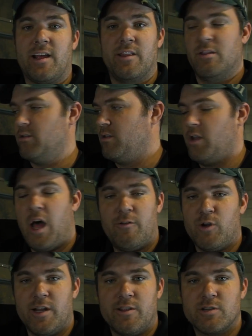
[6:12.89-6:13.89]
and not
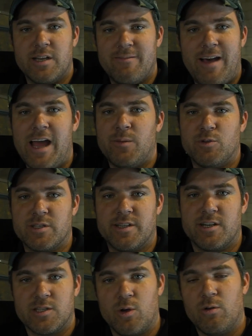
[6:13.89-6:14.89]
really there's any valuables in
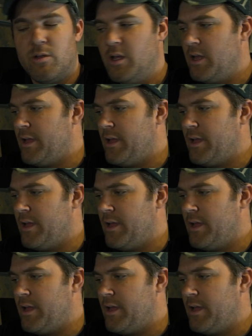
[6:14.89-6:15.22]
there. So